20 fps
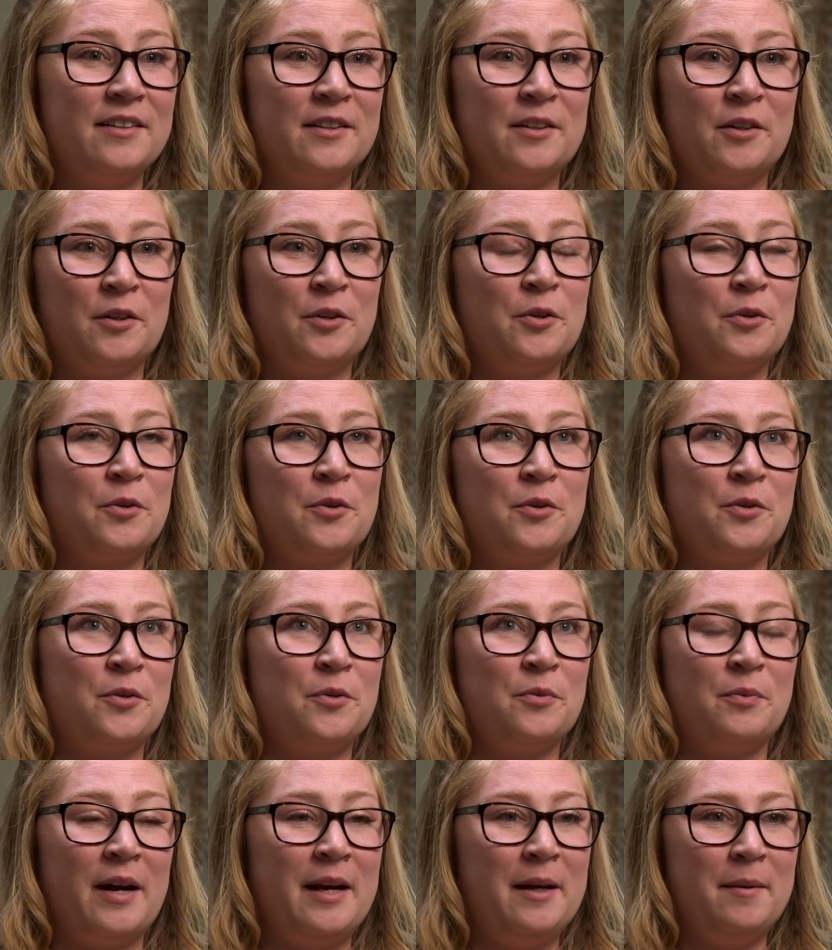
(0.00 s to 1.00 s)
They're
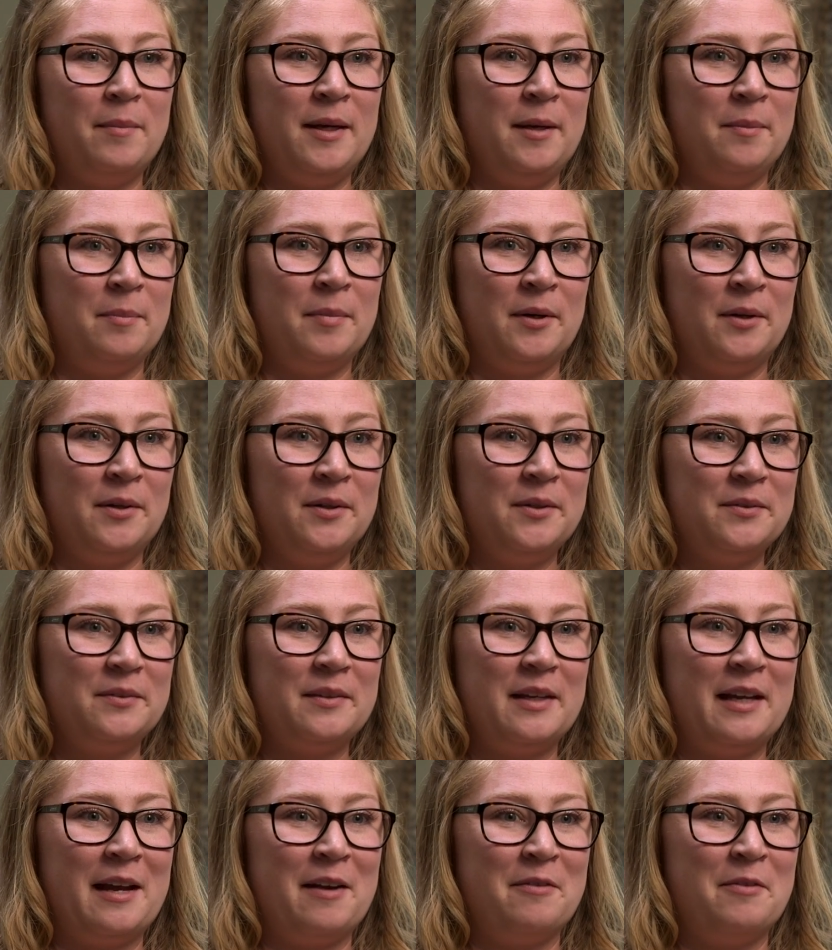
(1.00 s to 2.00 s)
great people.
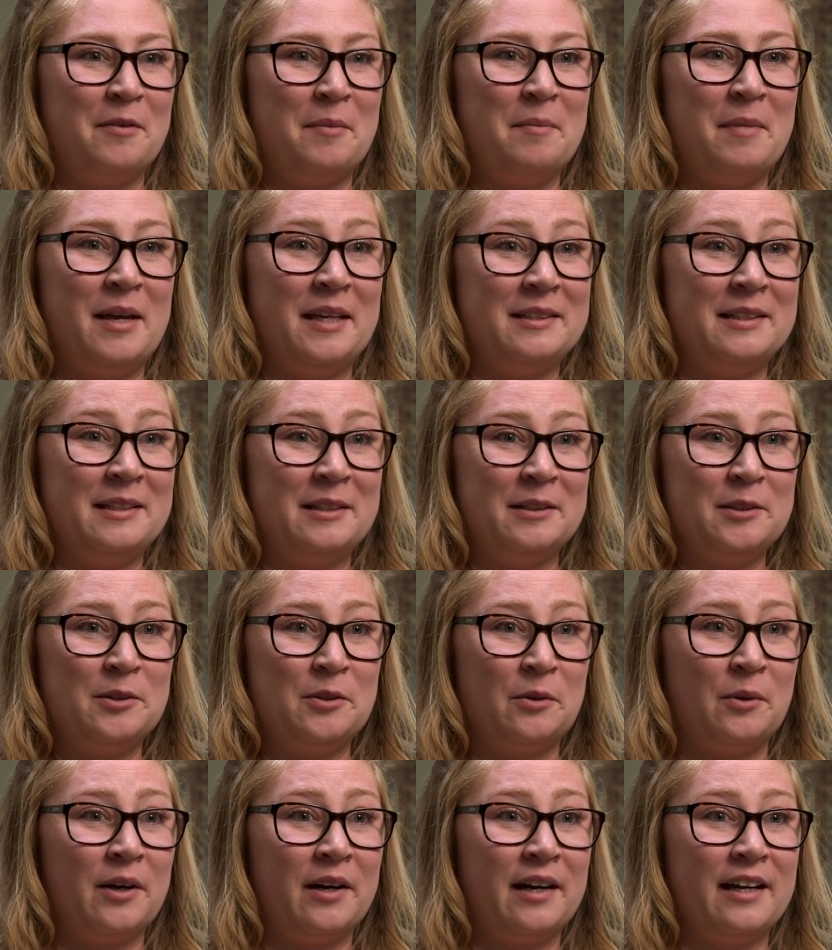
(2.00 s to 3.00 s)
They have amazing
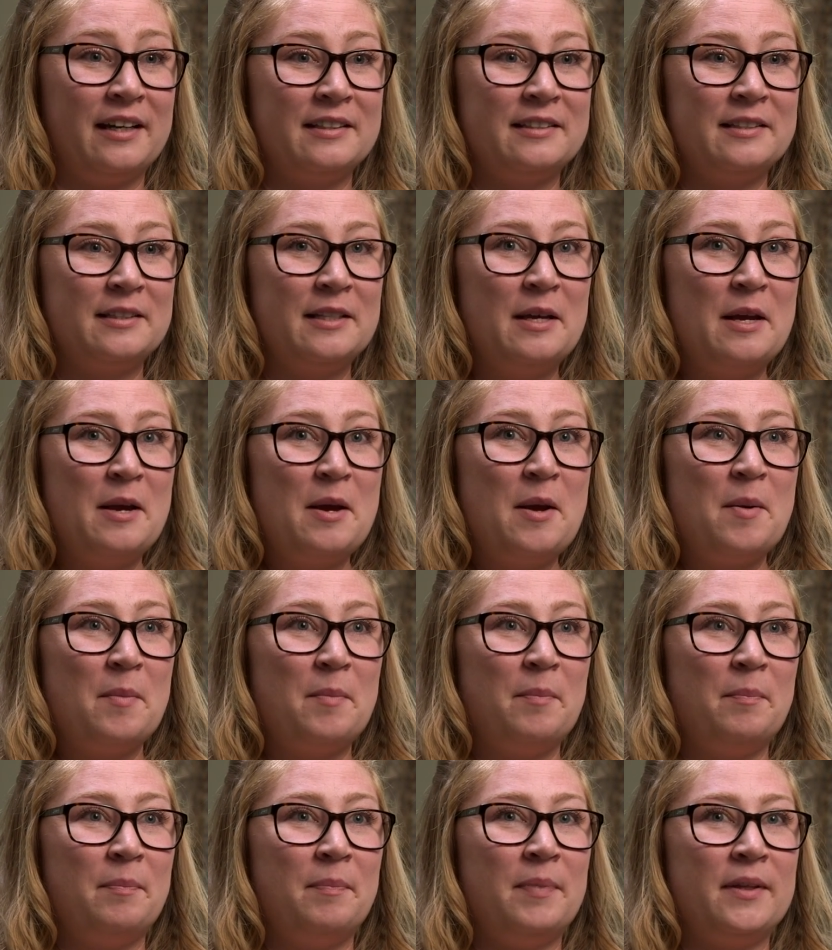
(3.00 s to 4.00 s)
stories.
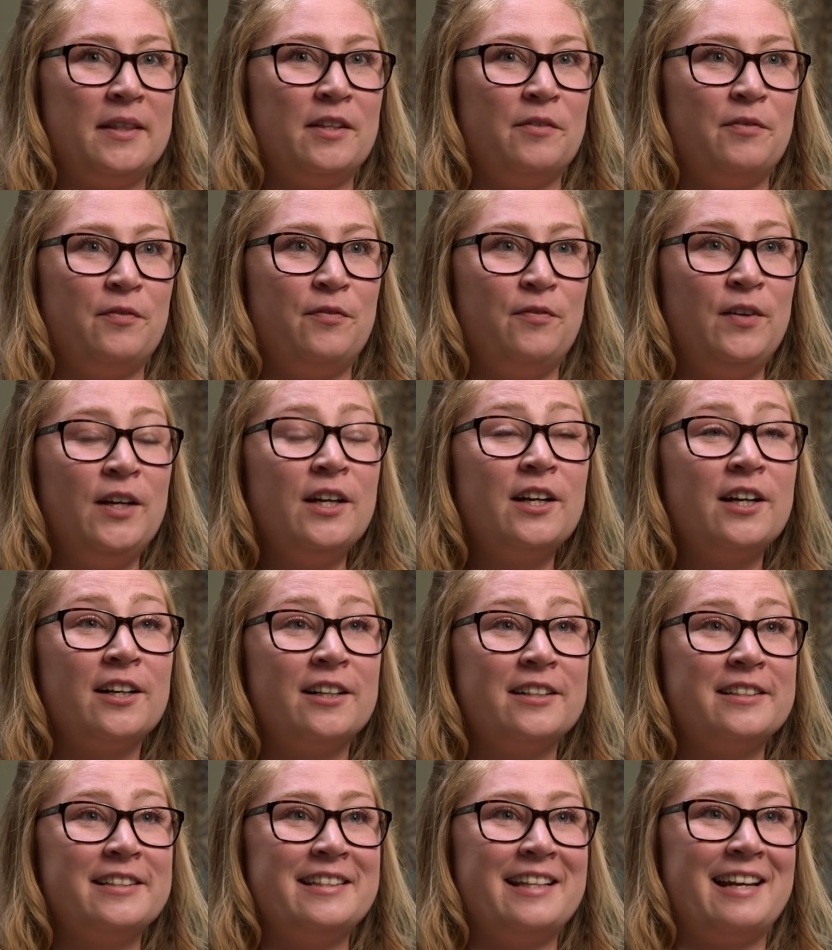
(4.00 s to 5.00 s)
But the
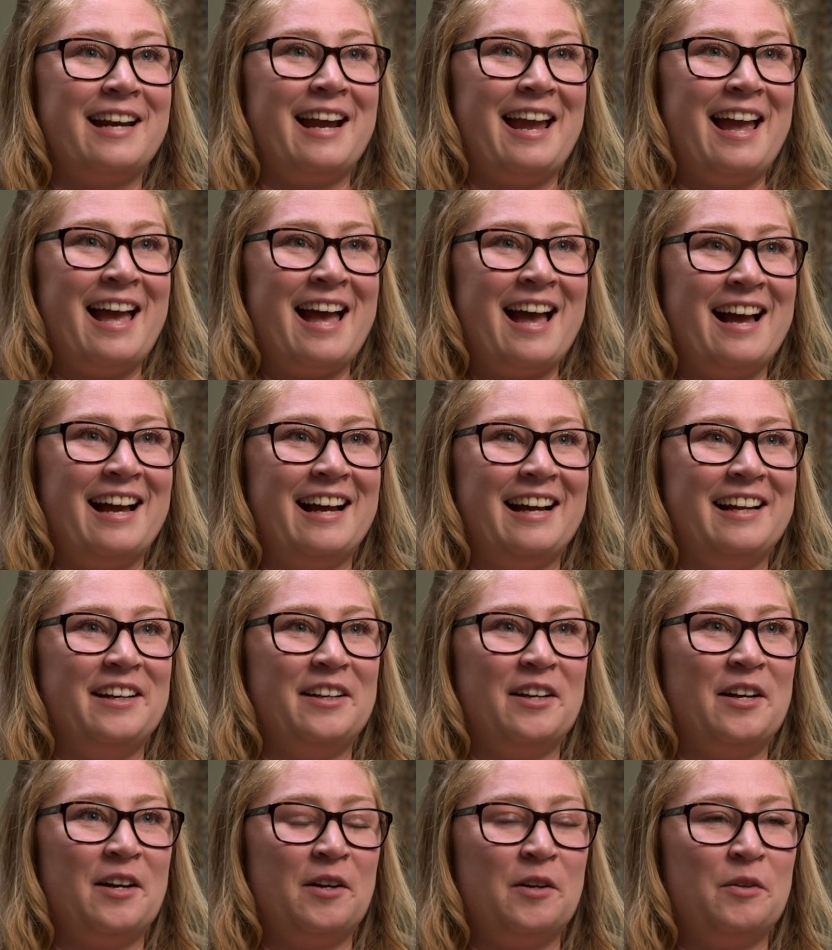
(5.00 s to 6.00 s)
fears that I had
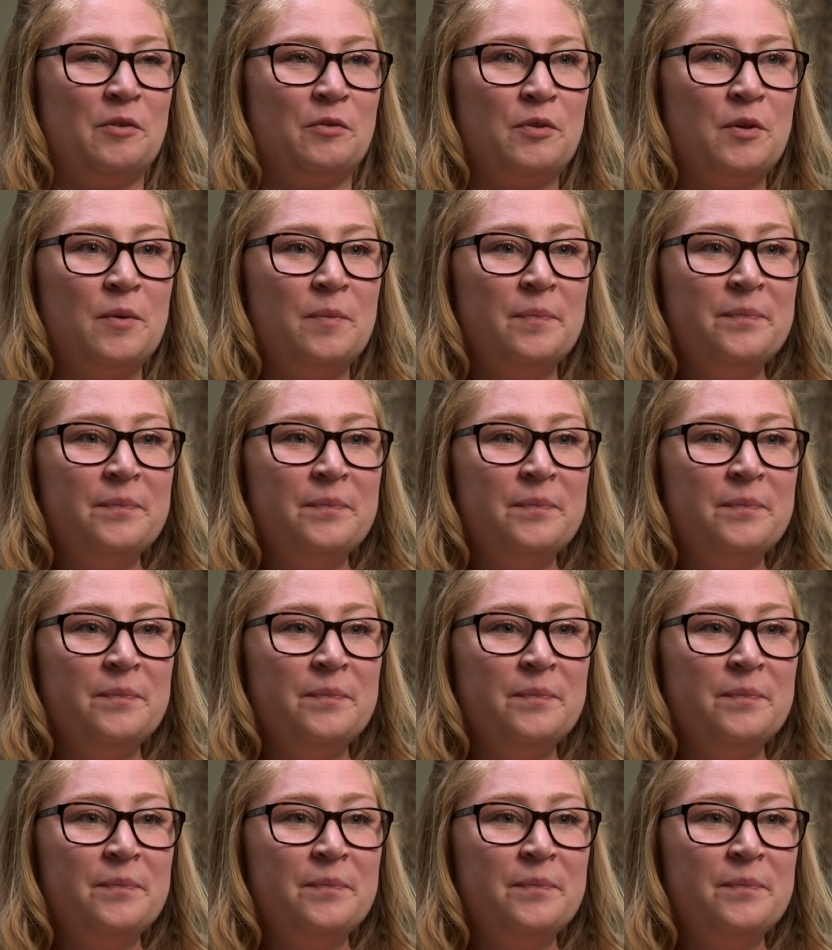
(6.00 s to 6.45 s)
of,